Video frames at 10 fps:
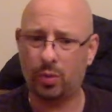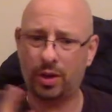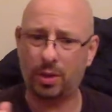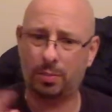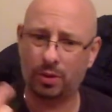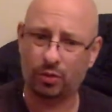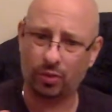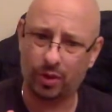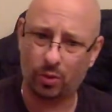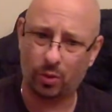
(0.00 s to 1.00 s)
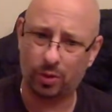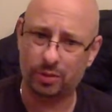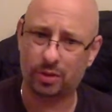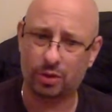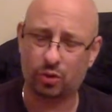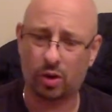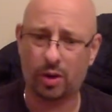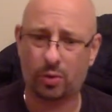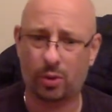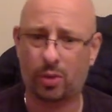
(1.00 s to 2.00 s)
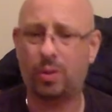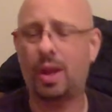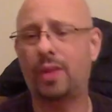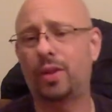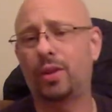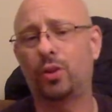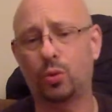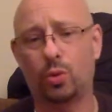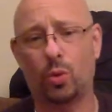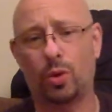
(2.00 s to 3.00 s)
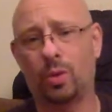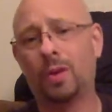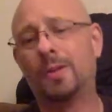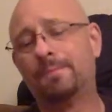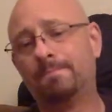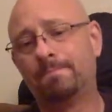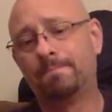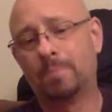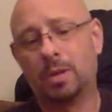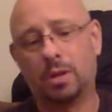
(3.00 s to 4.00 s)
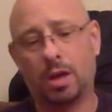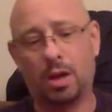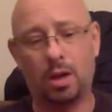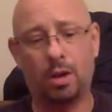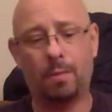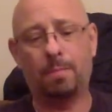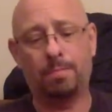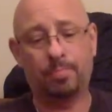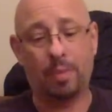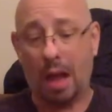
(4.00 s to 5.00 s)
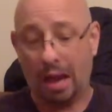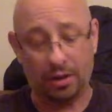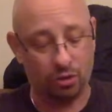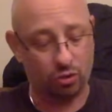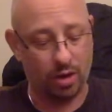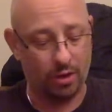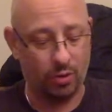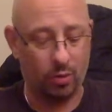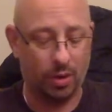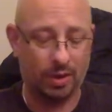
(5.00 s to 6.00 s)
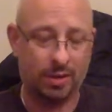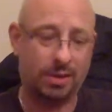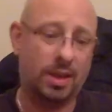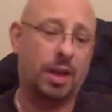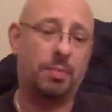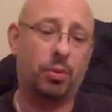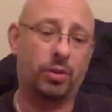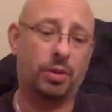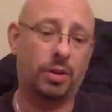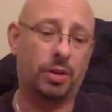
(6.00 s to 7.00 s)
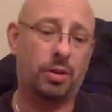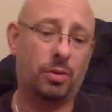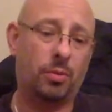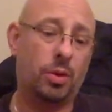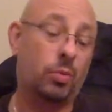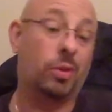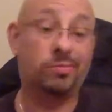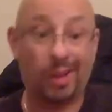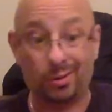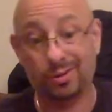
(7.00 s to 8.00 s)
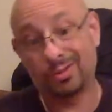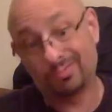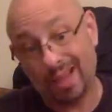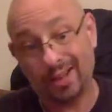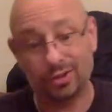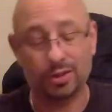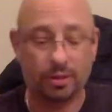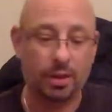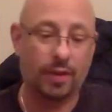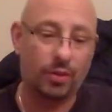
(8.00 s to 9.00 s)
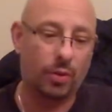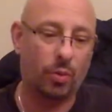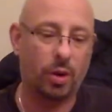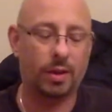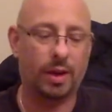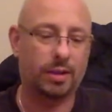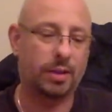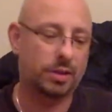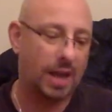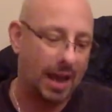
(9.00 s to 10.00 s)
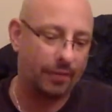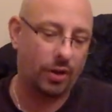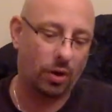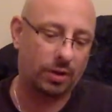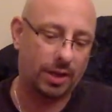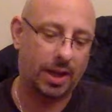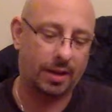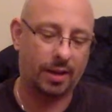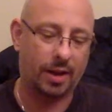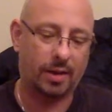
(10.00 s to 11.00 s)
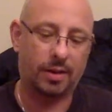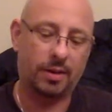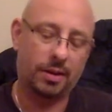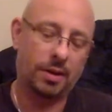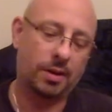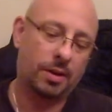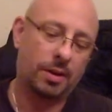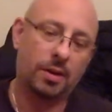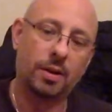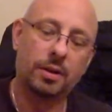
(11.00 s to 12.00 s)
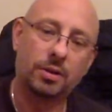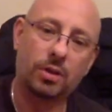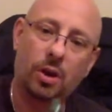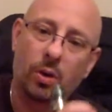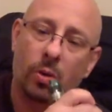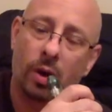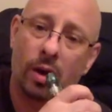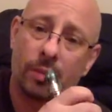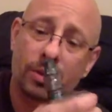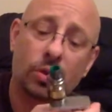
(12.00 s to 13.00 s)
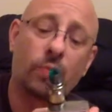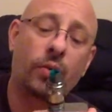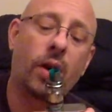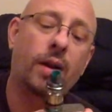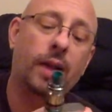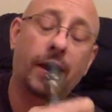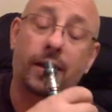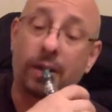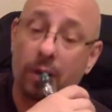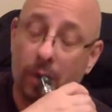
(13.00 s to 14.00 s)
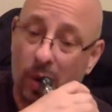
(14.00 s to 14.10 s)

where you could put 3 coils, the tri-coil, and then the dual coil. I didn't try the one, as I said. I bought the one, well, I was actually given the one that doesn't have the RTA deck. So, but so far I like it.